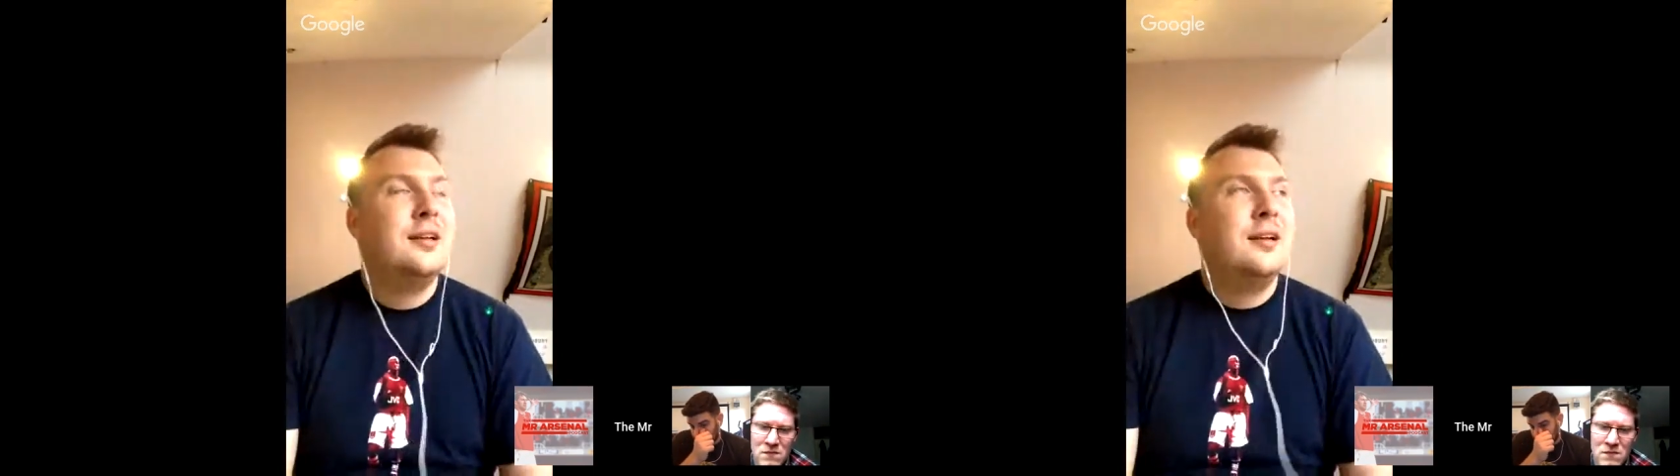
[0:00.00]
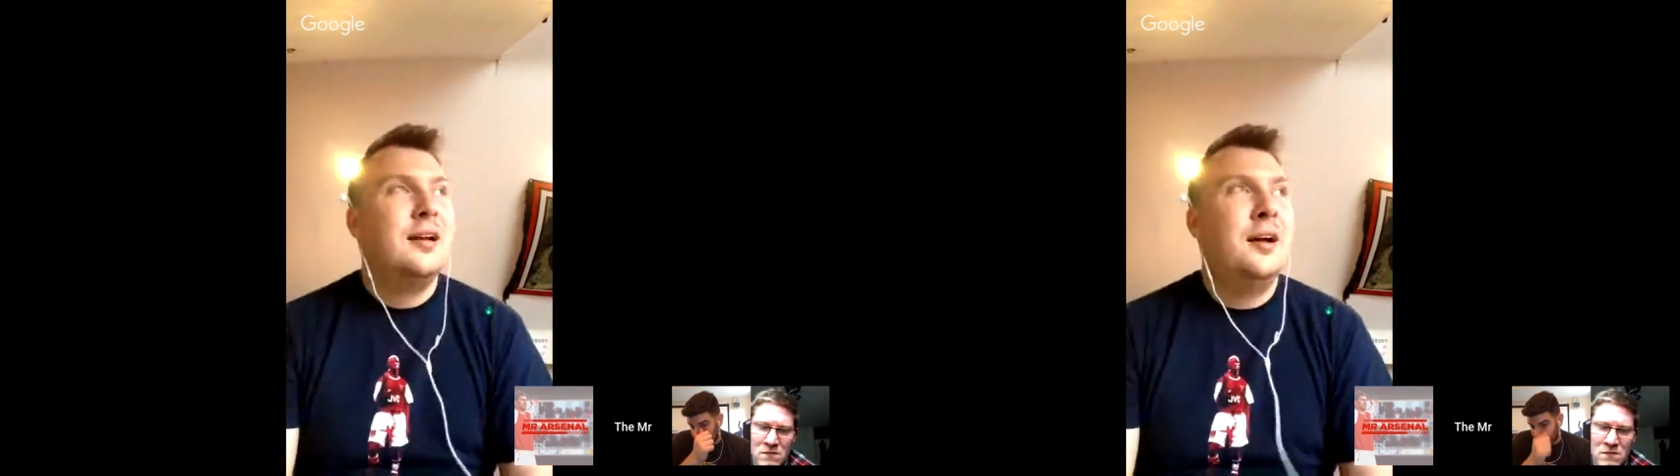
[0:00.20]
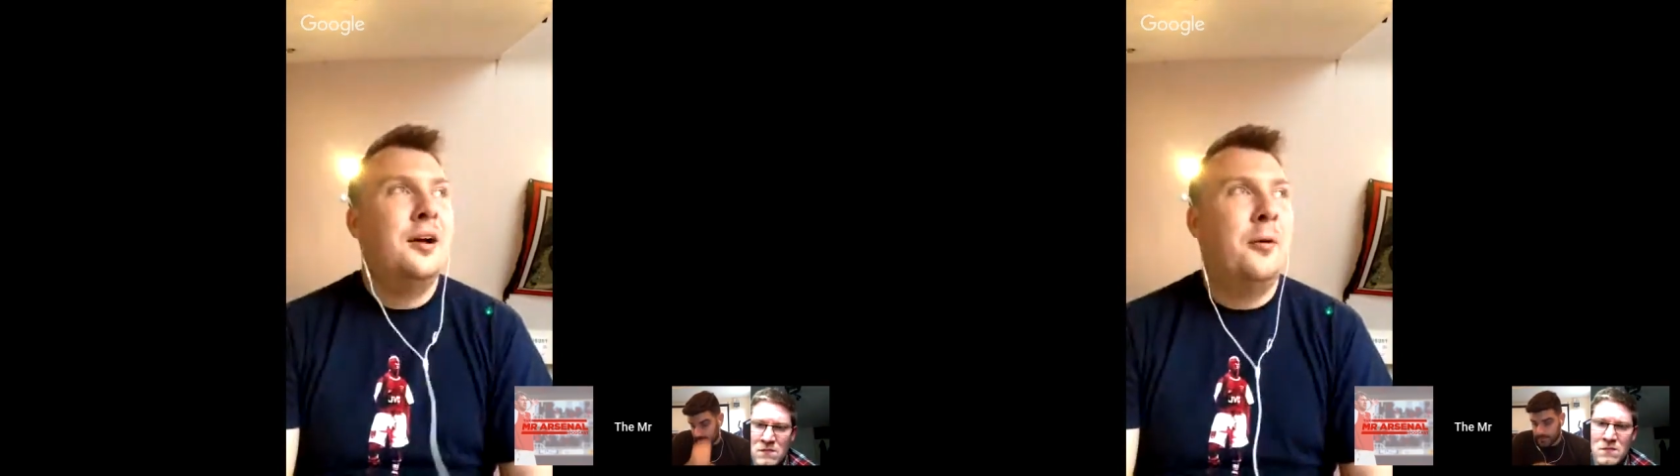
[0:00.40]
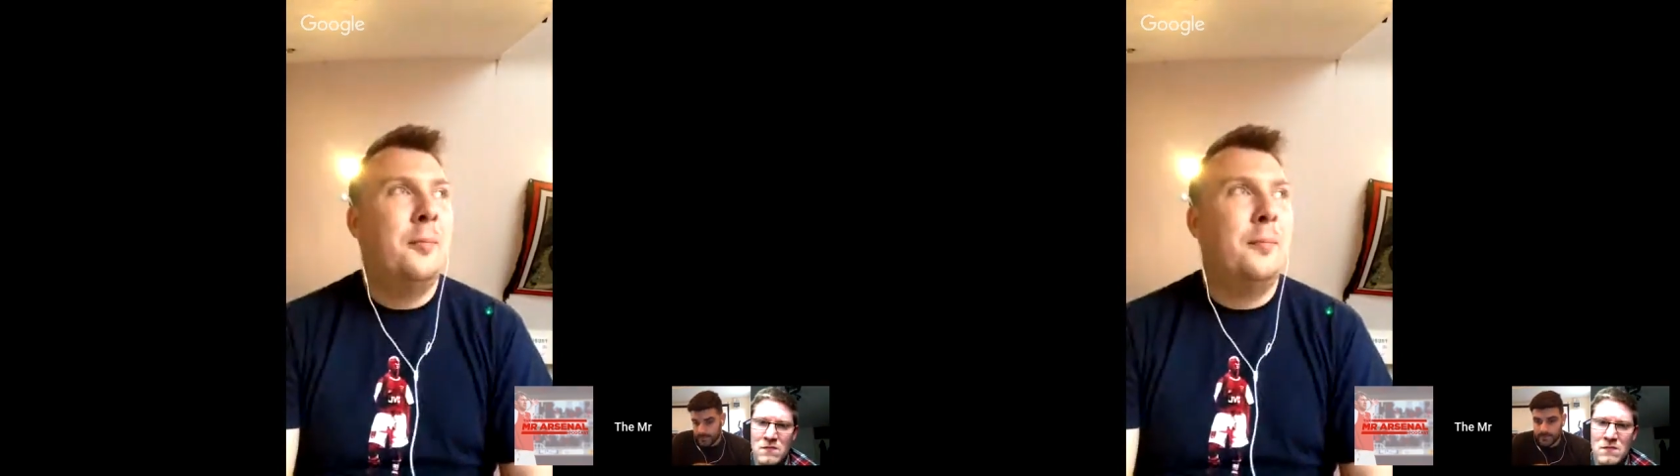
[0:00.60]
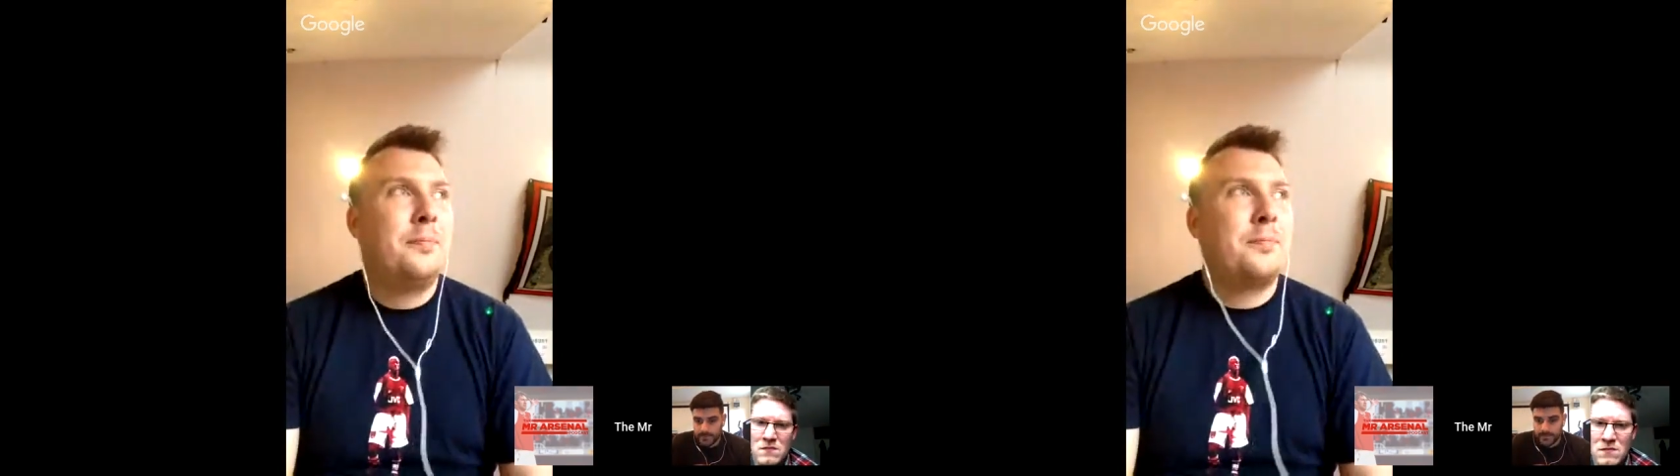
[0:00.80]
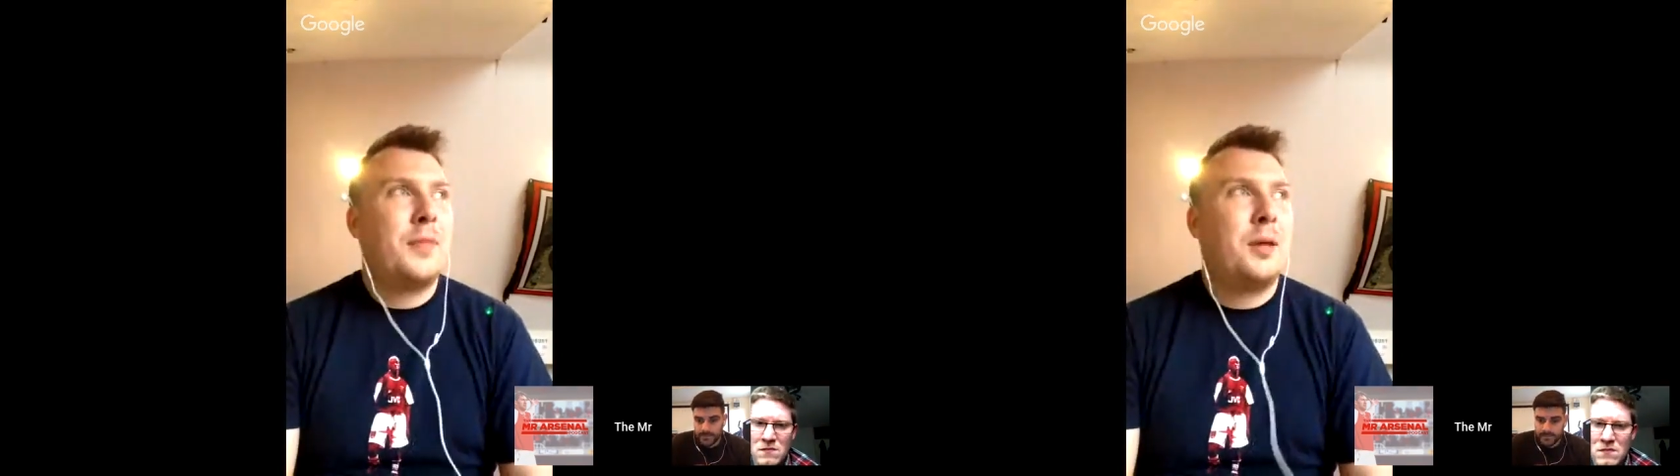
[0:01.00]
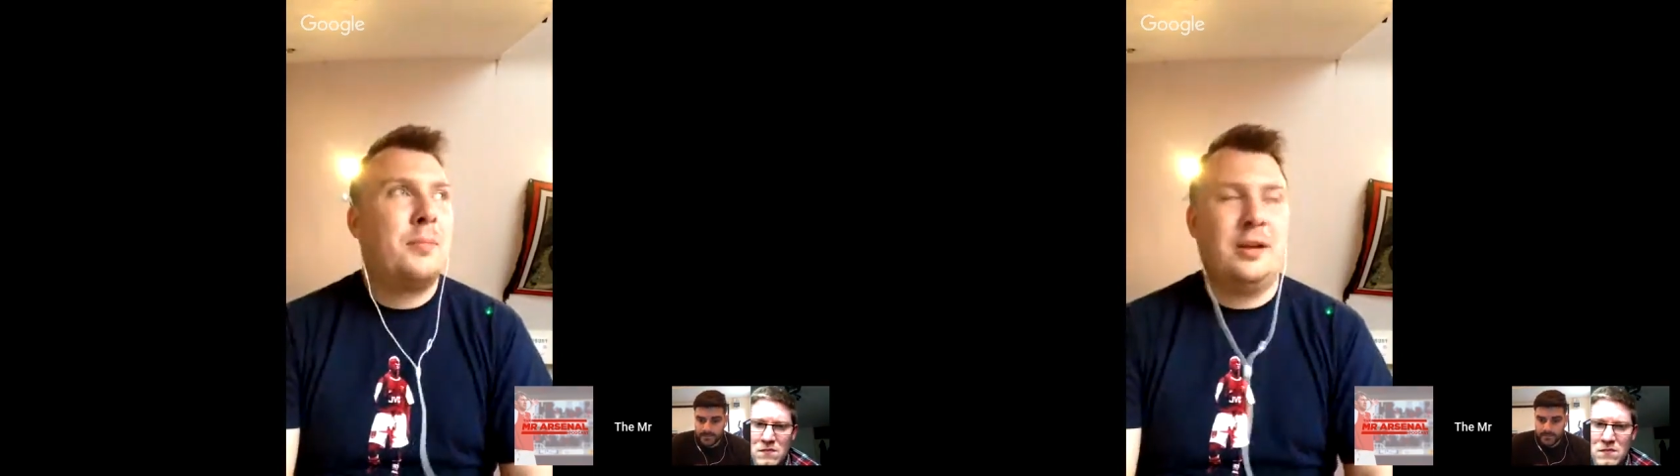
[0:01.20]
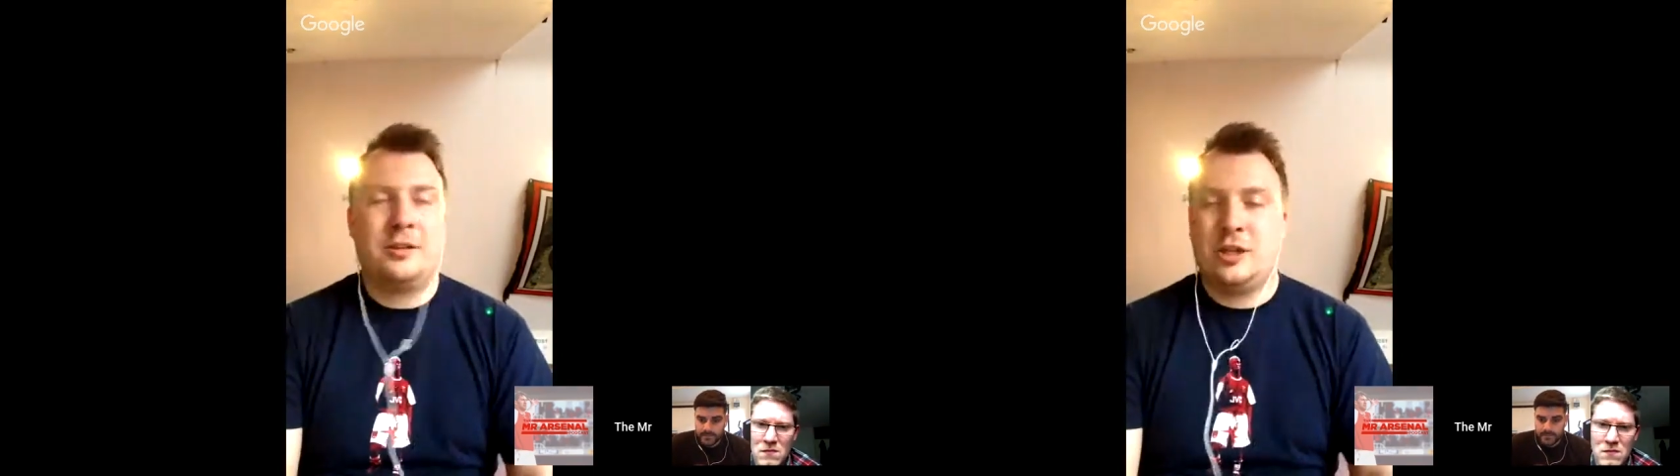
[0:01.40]
but that's
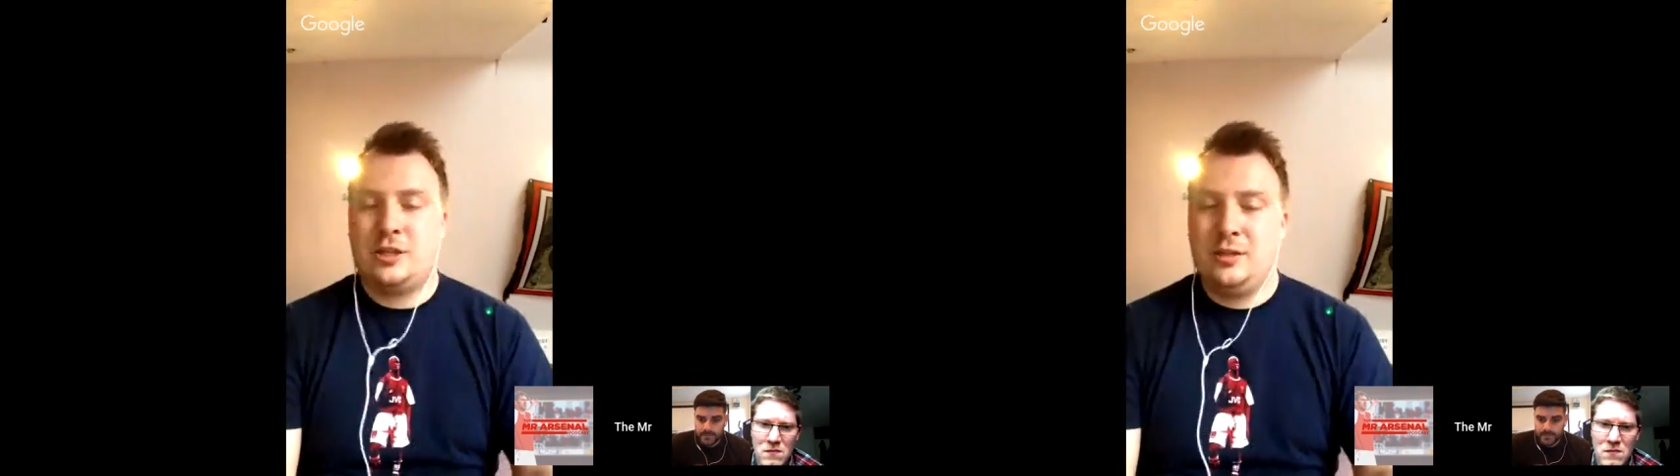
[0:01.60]
just not